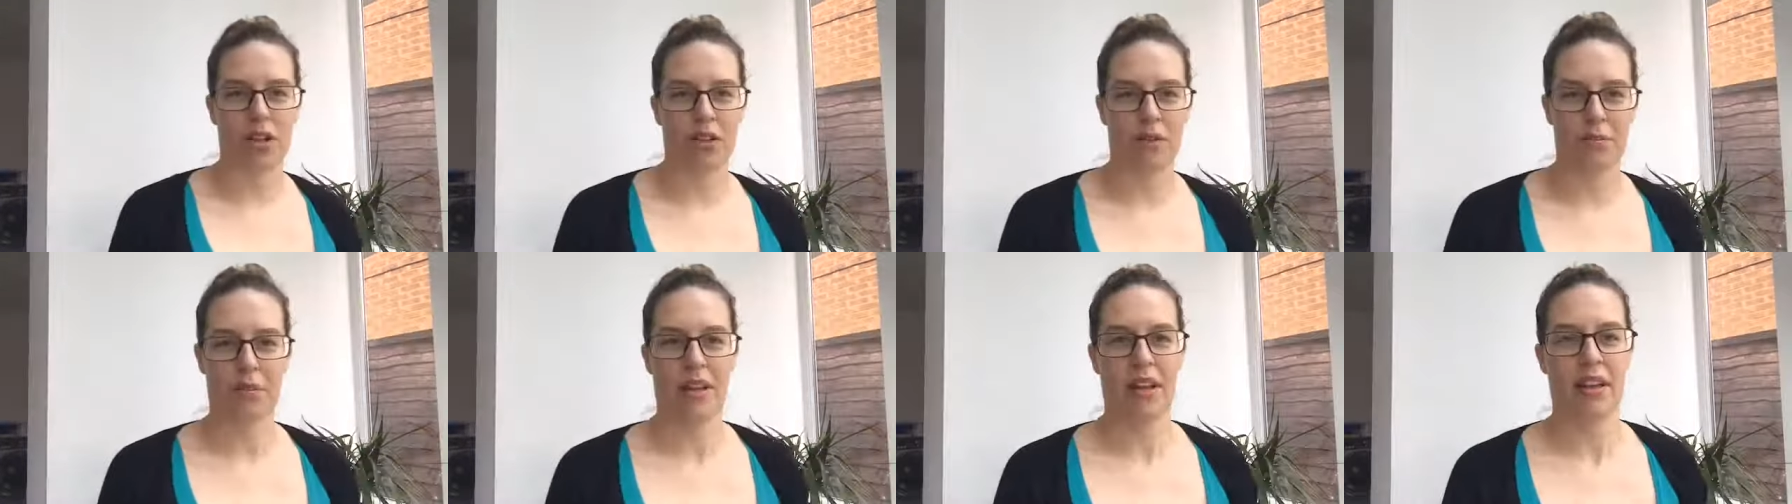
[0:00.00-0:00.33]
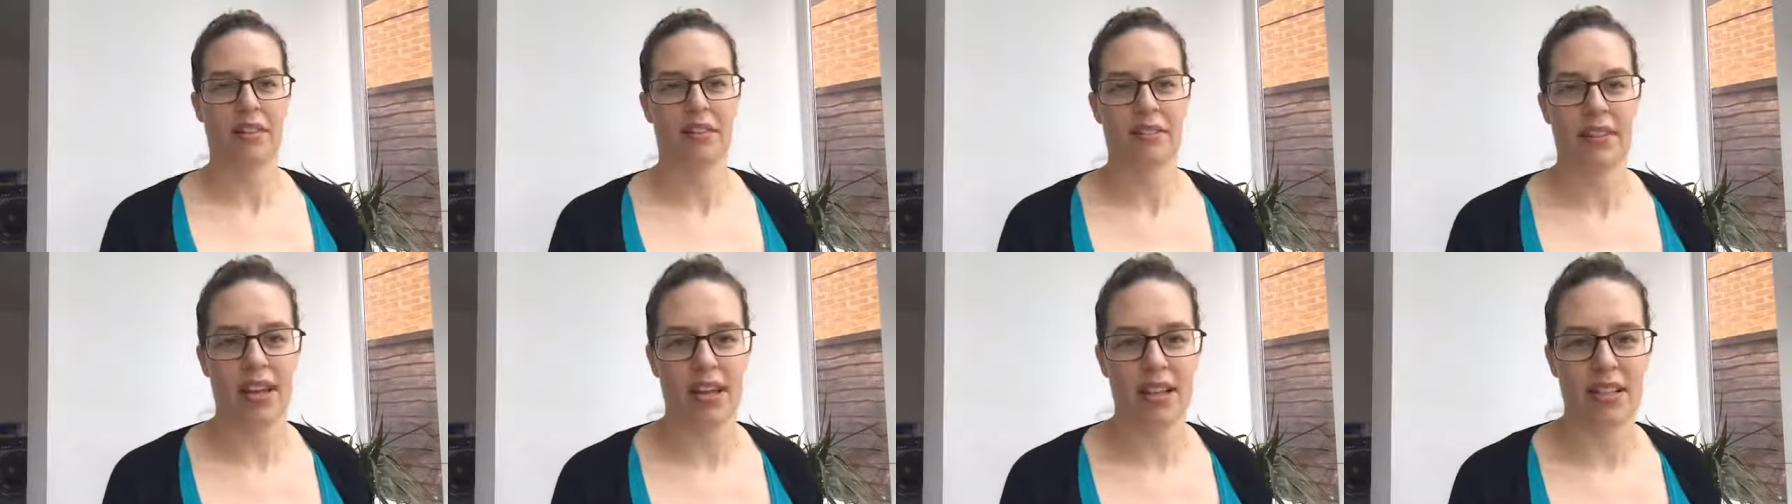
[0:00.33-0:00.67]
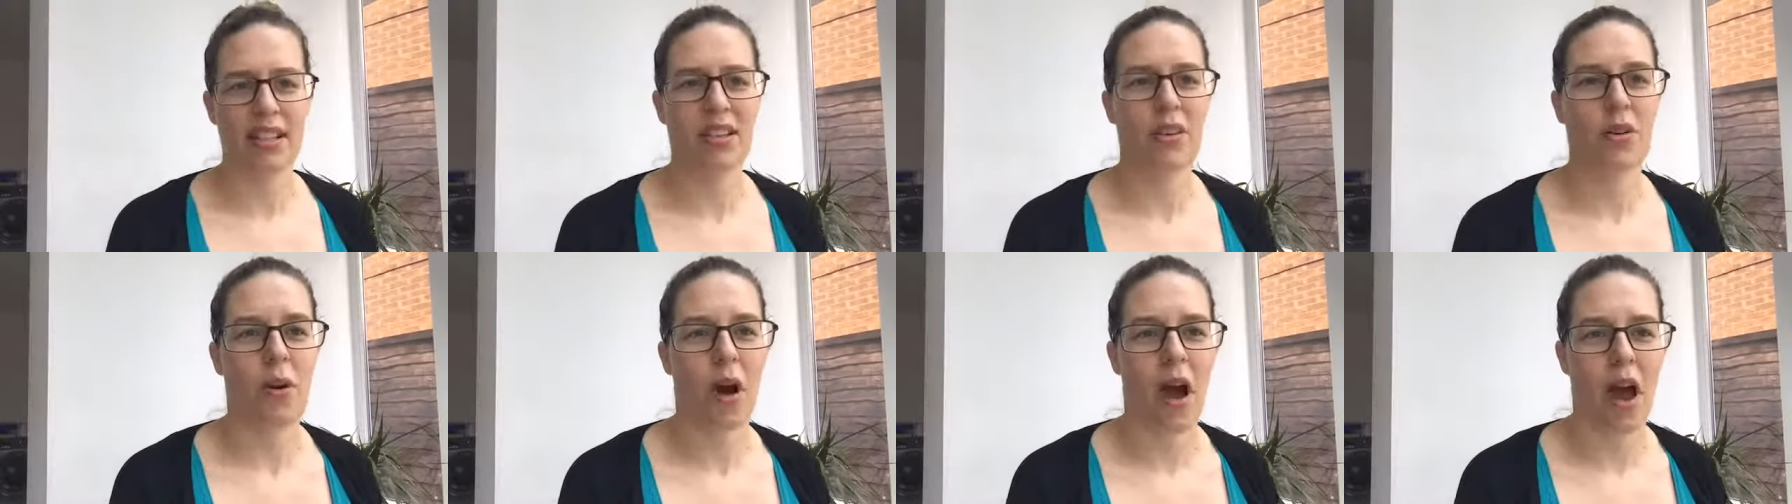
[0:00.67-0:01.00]
odd
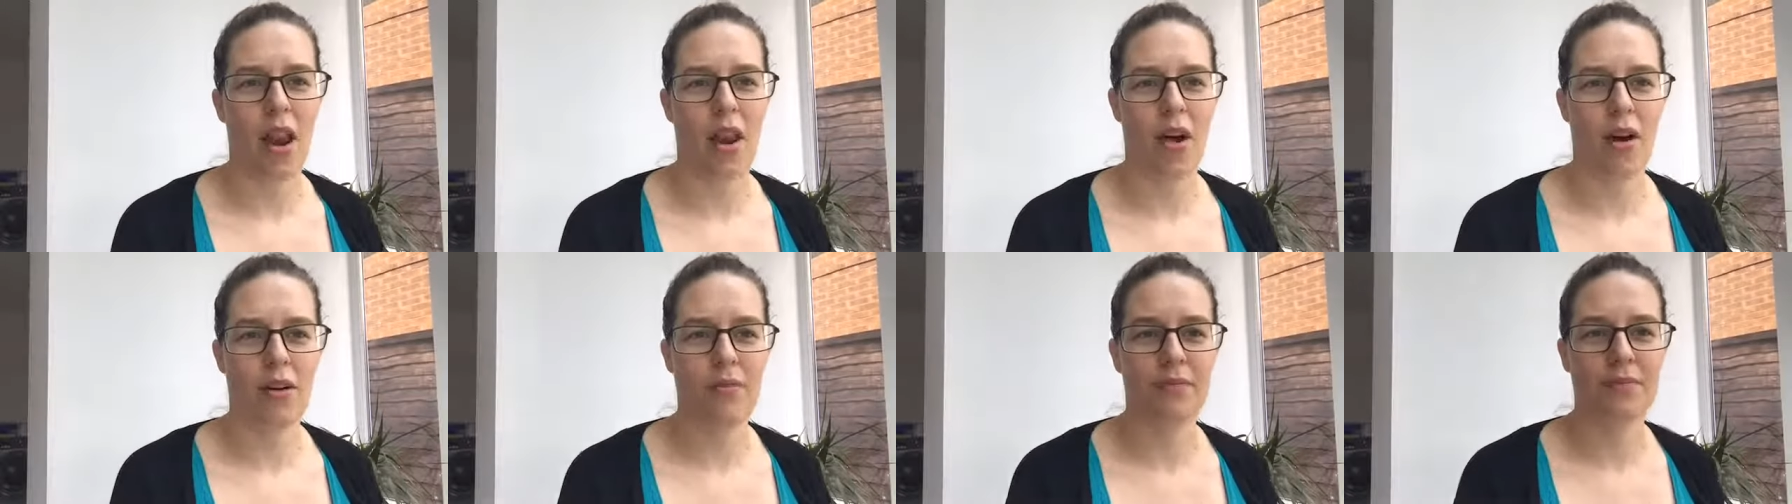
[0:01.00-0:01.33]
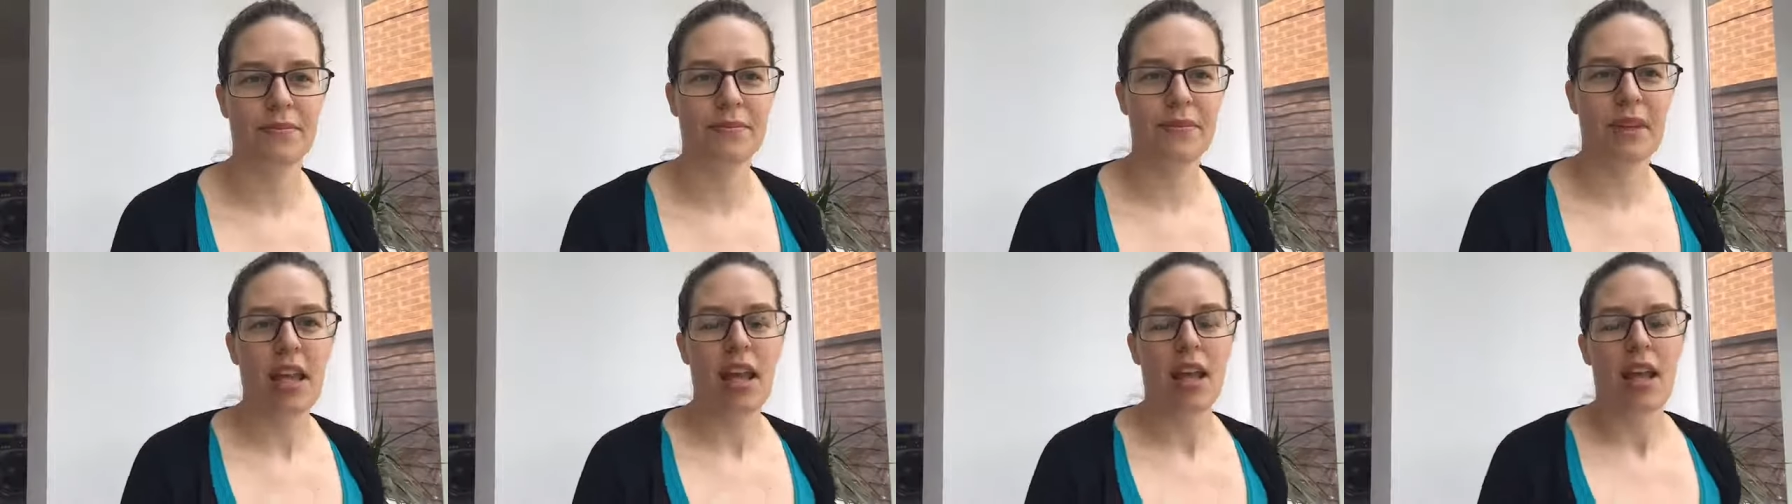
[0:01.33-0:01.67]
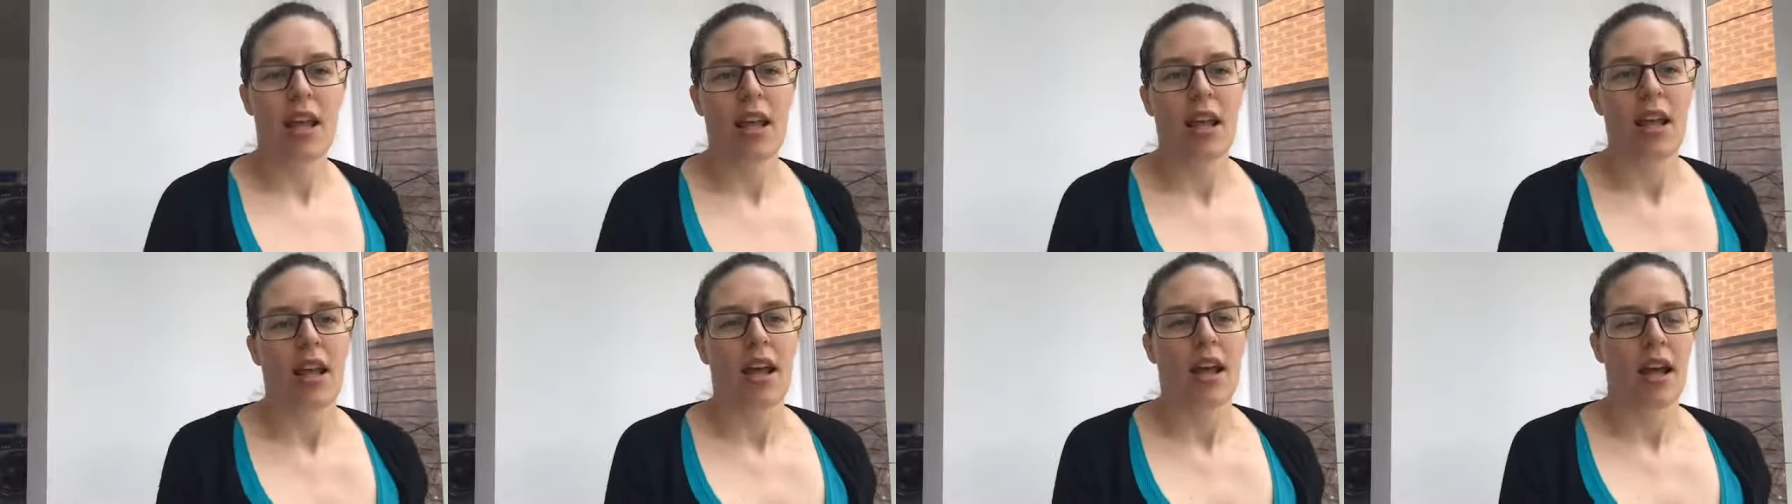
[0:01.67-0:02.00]
birthdays, quite a lot.
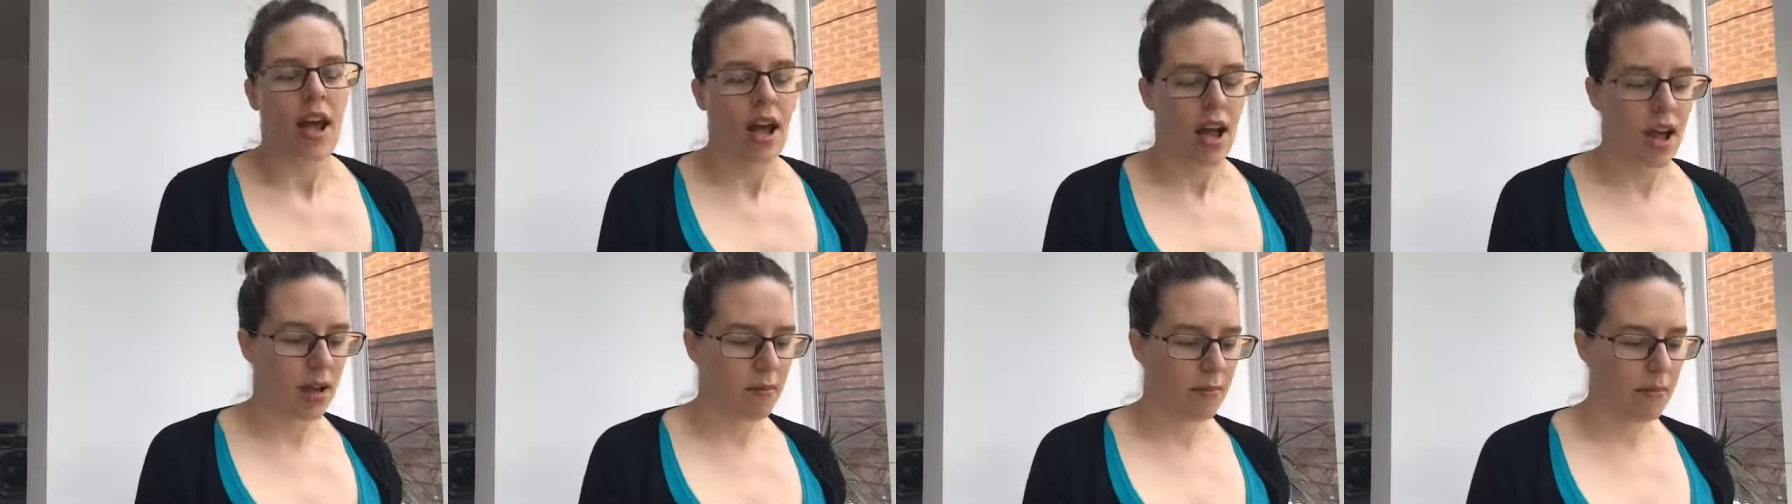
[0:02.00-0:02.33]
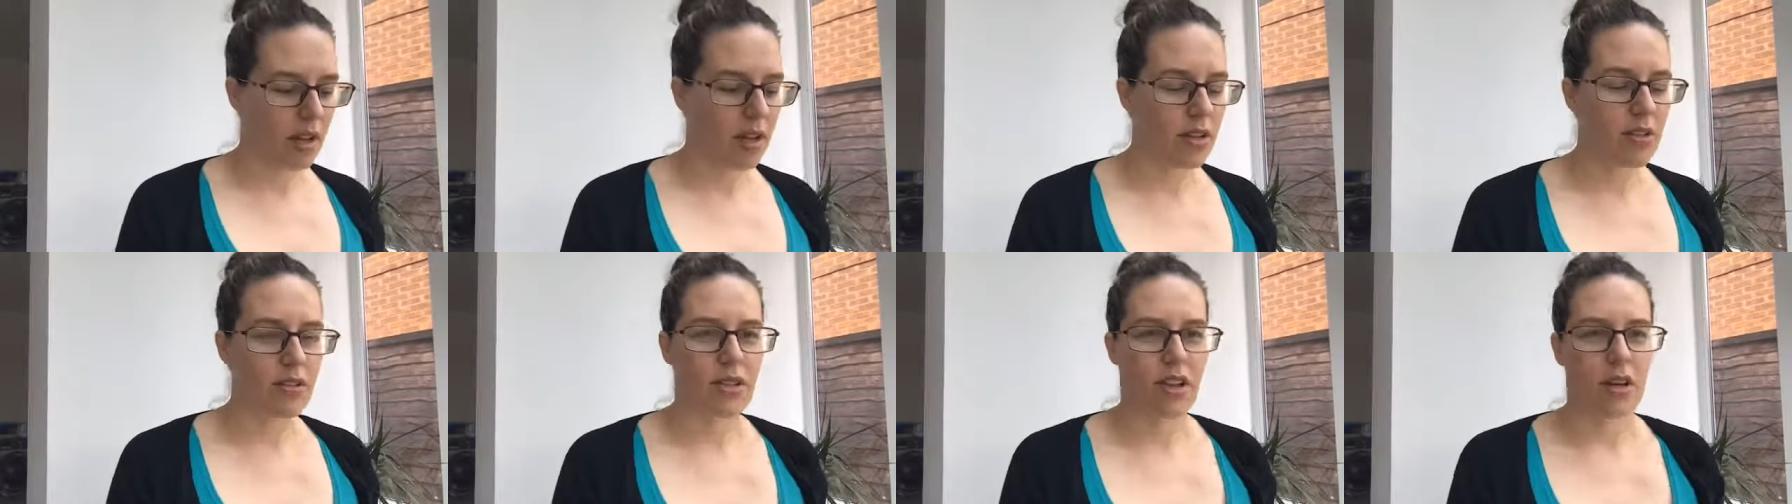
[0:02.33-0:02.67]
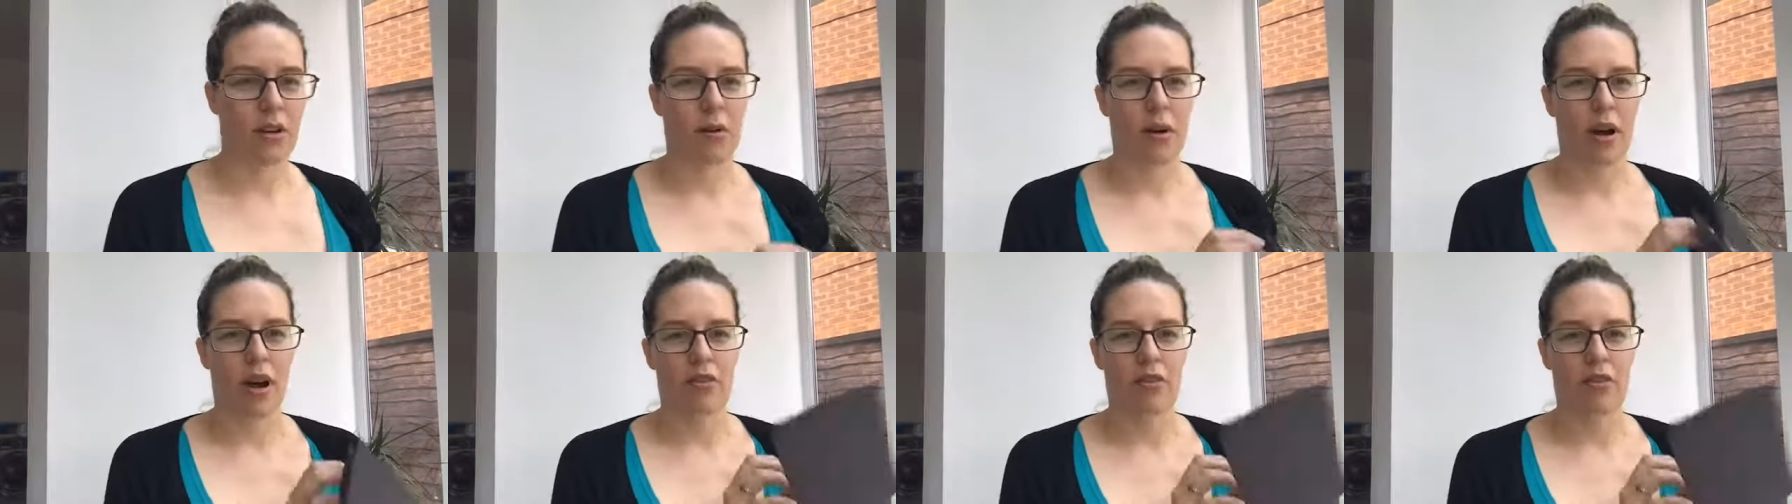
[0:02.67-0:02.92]
So